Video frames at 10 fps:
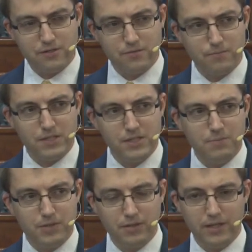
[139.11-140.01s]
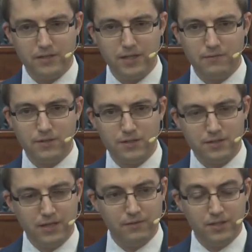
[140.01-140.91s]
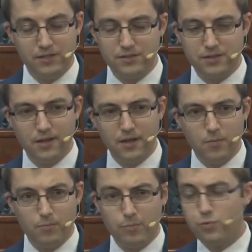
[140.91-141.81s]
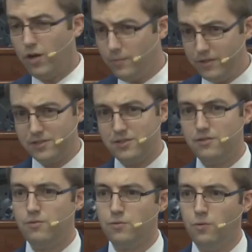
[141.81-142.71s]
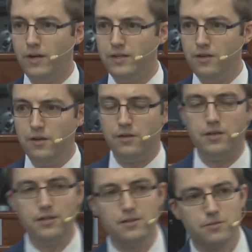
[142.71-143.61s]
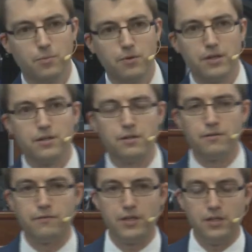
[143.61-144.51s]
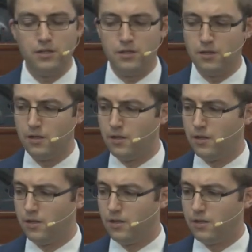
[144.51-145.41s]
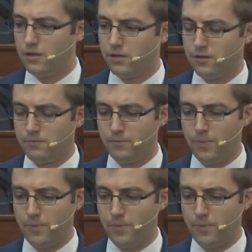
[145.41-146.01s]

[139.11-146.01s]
to manipulate David. That David, he's probably still quite young at this point. Of he, uh,